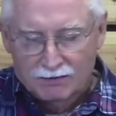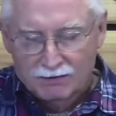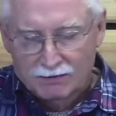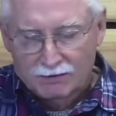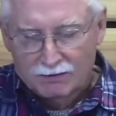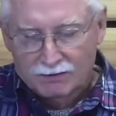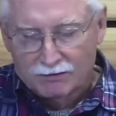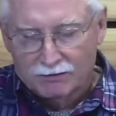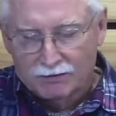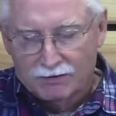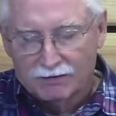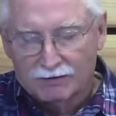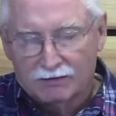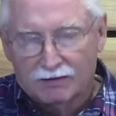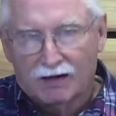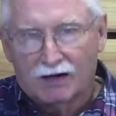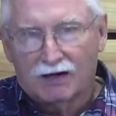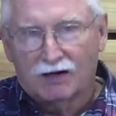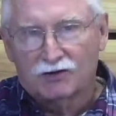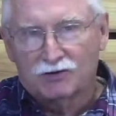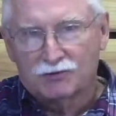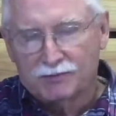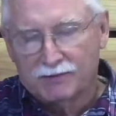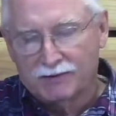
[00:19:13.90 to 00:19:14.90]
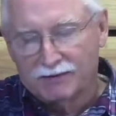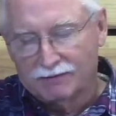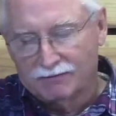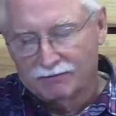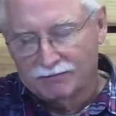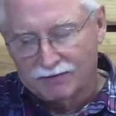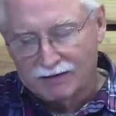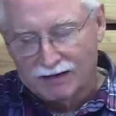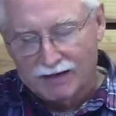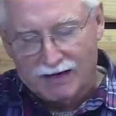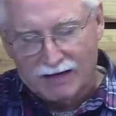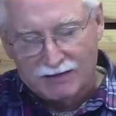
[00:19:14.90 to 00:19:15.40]
Her acknowledgement
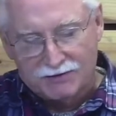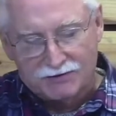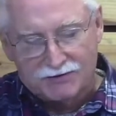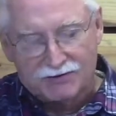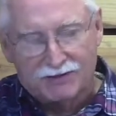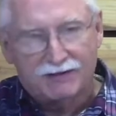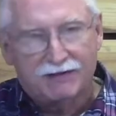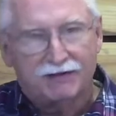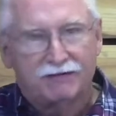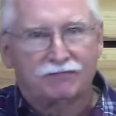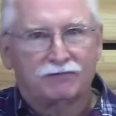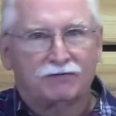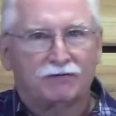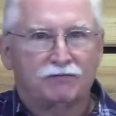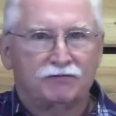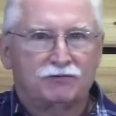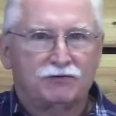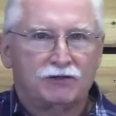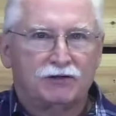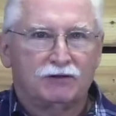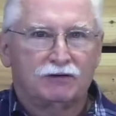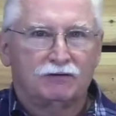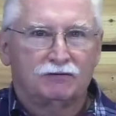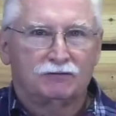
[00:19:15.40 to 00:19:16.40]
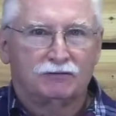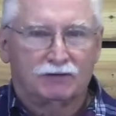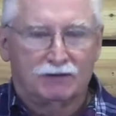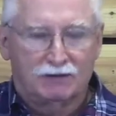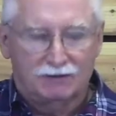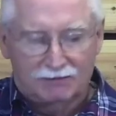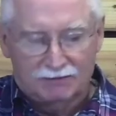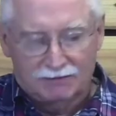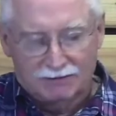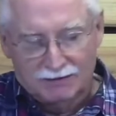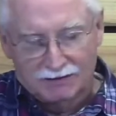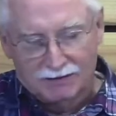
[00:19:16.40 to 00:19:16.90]
of God's gift of
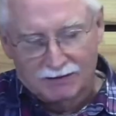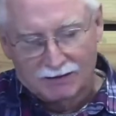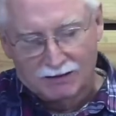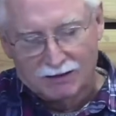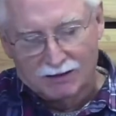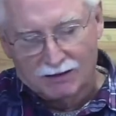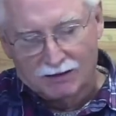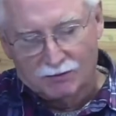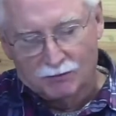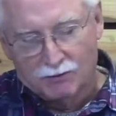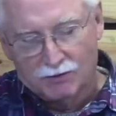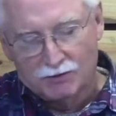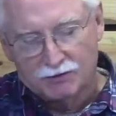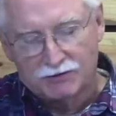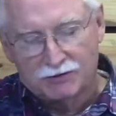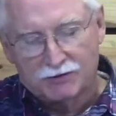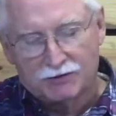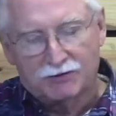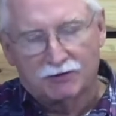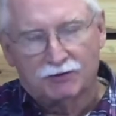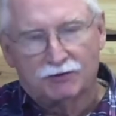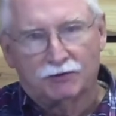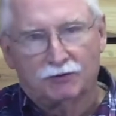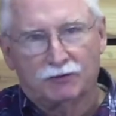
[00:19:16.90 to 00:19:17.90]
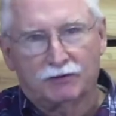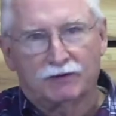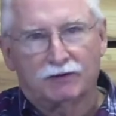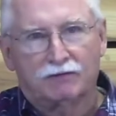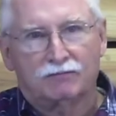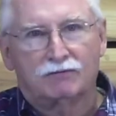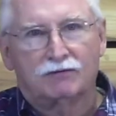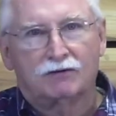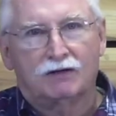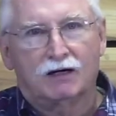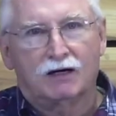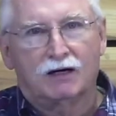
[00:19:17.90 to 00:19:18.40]
children was to the glory
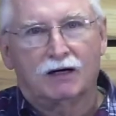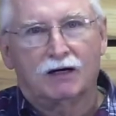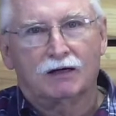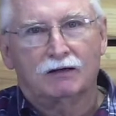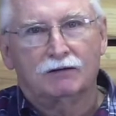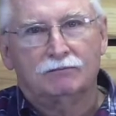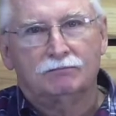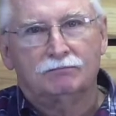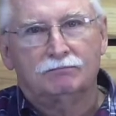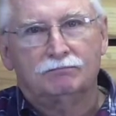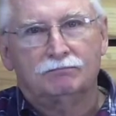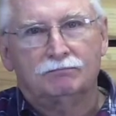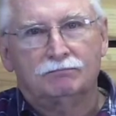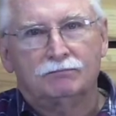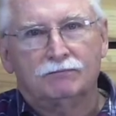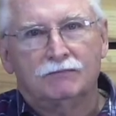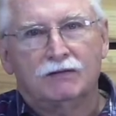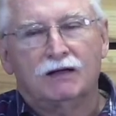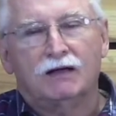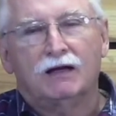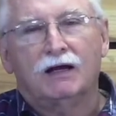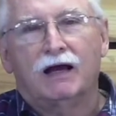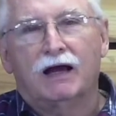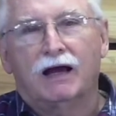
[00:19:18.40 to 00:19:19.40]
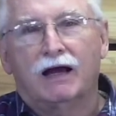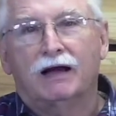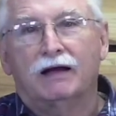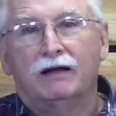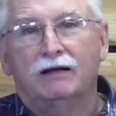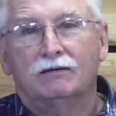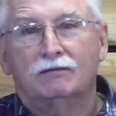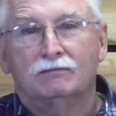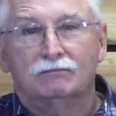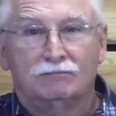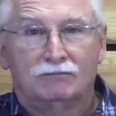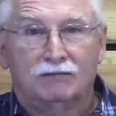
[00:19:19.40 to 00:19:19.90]
of God,
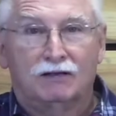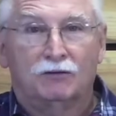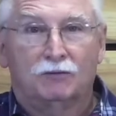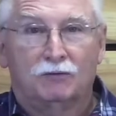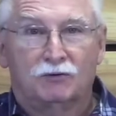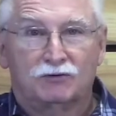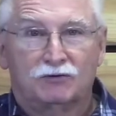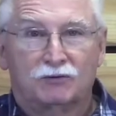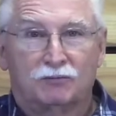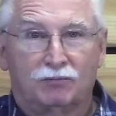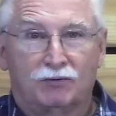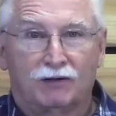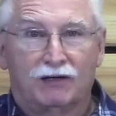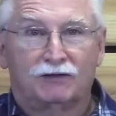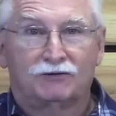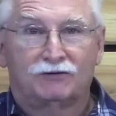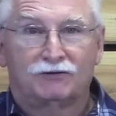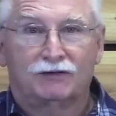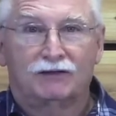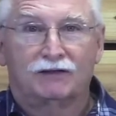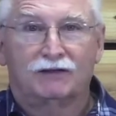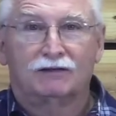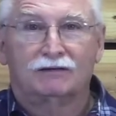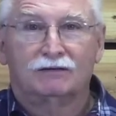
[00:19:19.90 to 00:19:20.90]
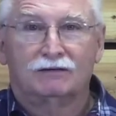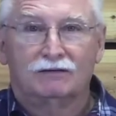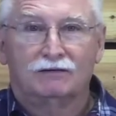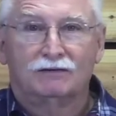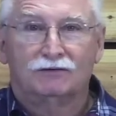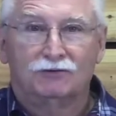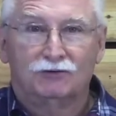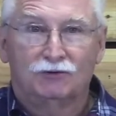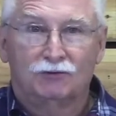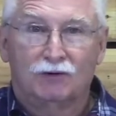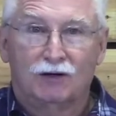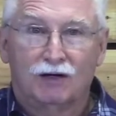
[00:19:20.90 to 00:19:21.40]
and it was a blessing
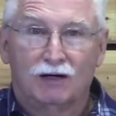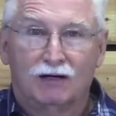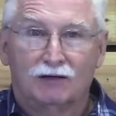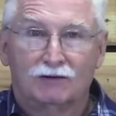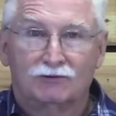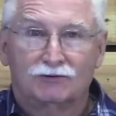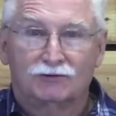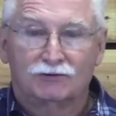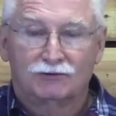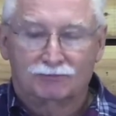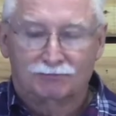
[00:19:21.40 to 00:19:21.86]
to us.